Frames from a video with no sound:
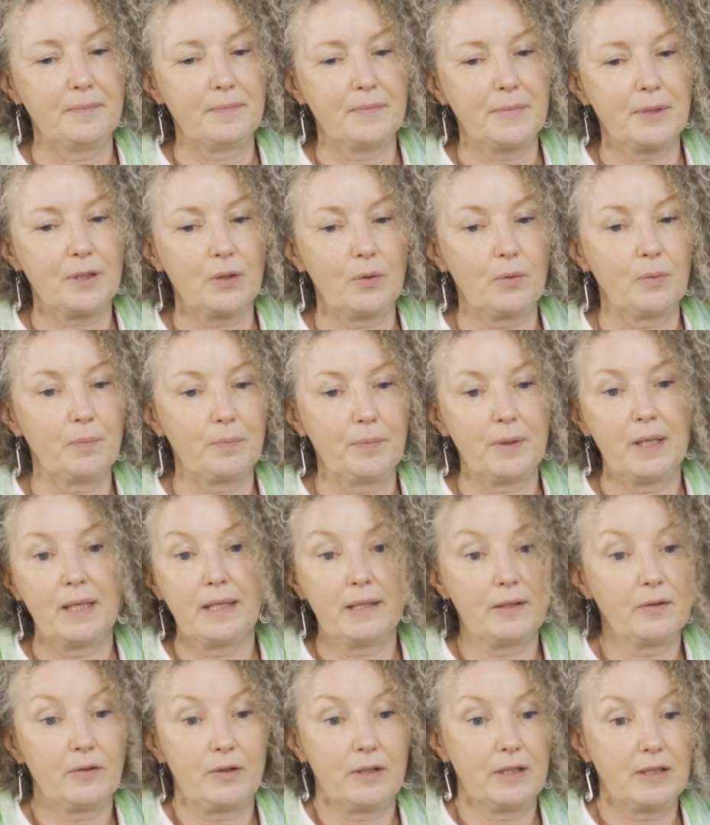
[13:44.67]
So
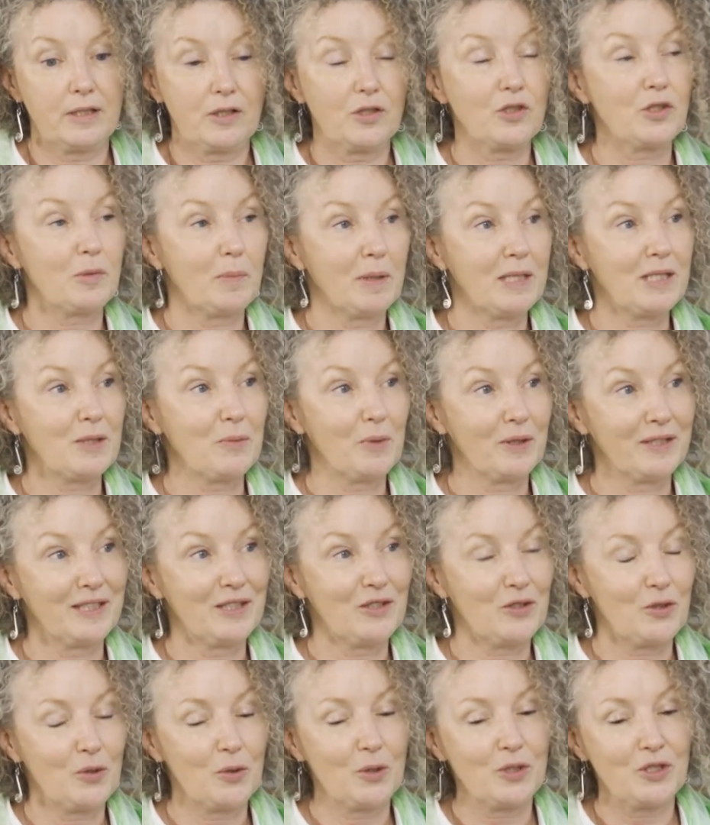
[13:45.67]
it just depends on what they
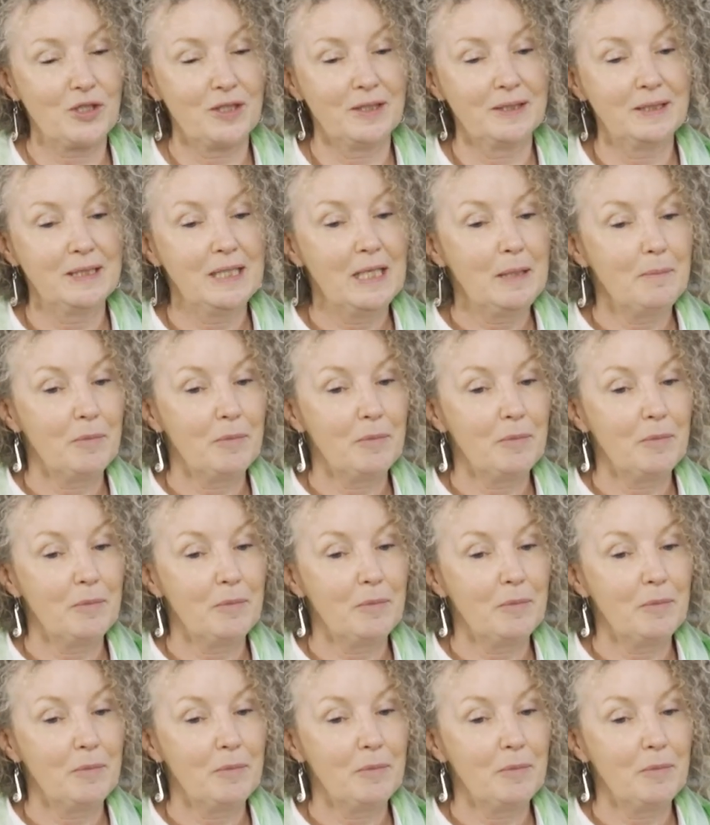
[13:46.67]
throw at you. Yeah.